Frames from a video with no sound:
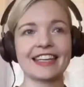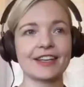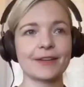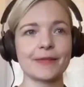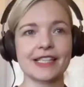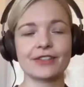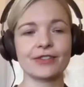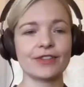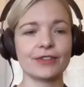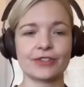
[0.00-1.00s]
it comes down to
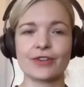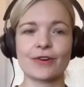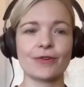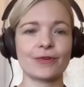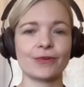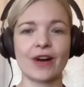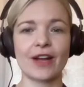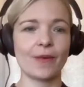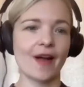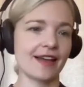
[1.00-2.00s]
there's no
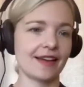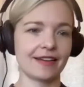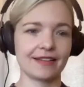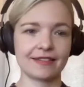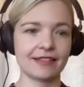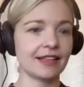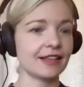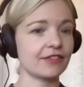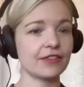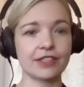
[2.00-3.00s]
right way.
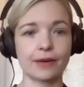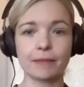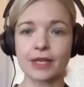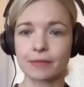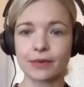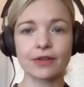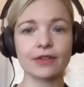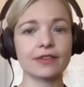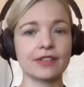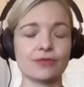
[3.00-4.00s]
Like for some
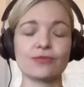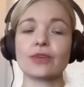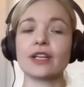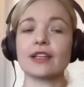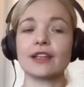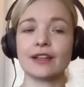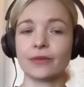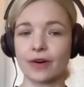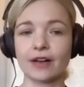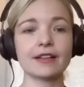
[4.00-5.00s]
people, this really
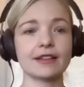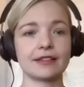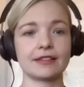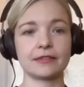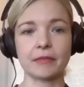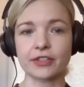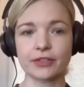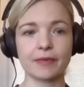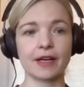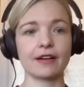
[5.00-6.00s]
works
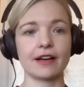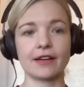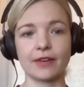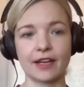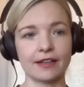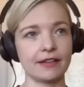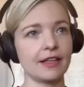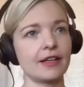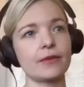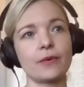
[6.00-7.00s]
much better, and and
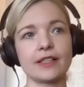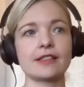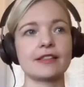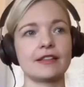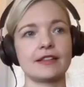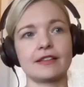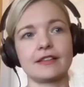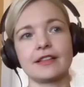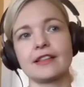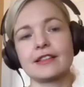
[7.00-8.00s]
once
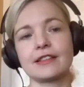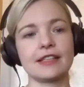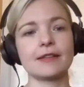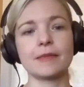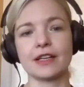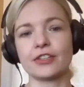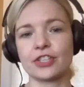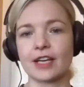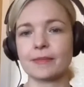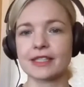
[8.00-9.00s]
the stigma and
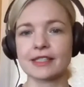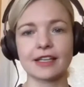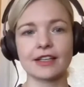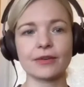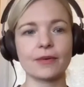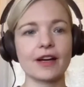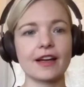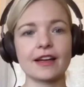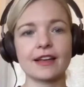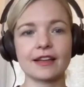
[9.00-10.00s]
shame is taken
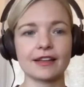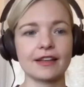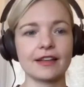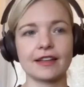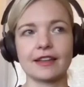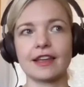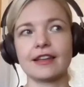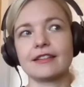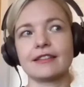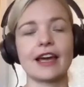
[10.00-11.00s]
away,
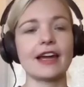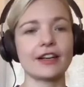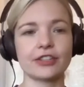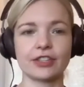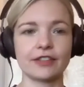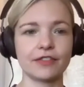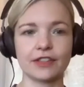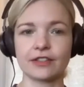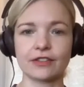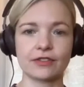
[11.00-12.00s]
then that actually
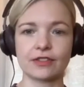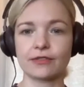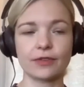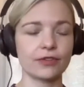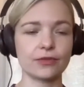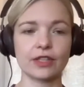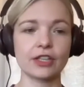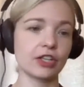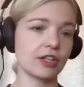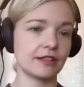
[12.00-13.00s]
feels it feels
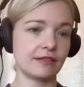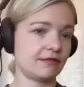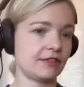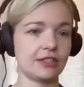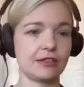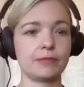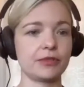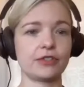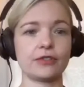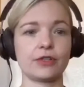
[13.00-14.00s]
really good to
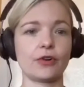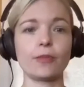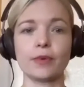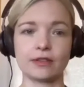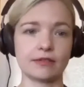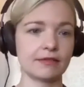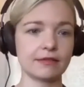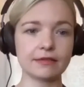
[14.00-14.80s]
pursue yeah. an open